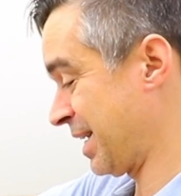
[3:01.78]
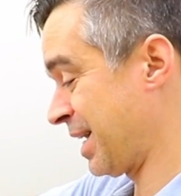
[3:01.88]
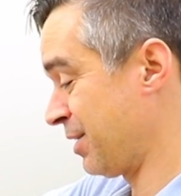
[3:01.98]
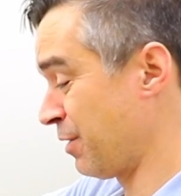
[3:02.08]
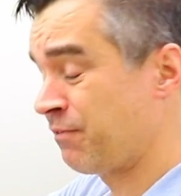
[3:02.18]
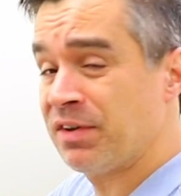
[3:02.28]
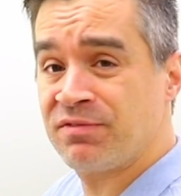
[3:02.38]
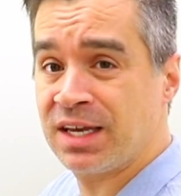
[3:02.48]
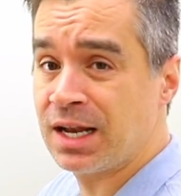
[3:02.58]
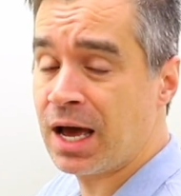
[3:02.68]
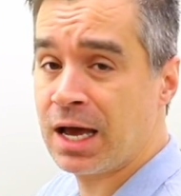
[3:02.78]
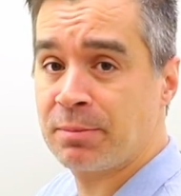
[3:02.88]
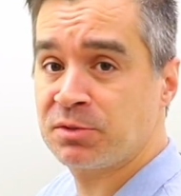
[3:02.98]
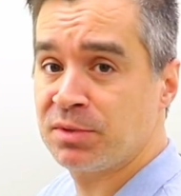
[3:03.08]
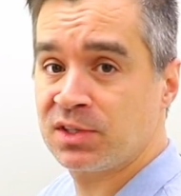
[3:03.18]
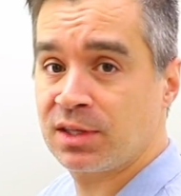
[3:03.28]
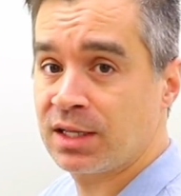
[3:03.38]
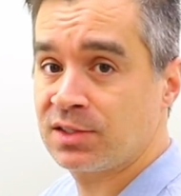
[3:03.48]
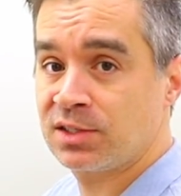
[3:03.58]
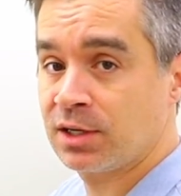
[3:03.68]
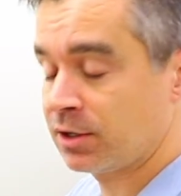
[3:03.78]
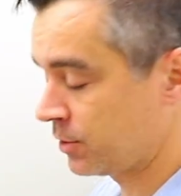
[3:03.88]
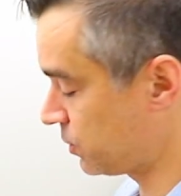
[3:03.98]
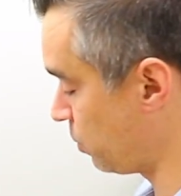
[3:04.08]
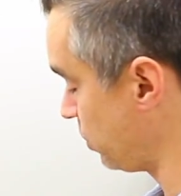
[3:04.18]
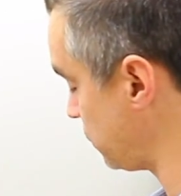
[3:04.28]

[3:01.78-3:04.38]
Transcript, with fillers: I don't know, 15 IOPS missing that sticker. So we'll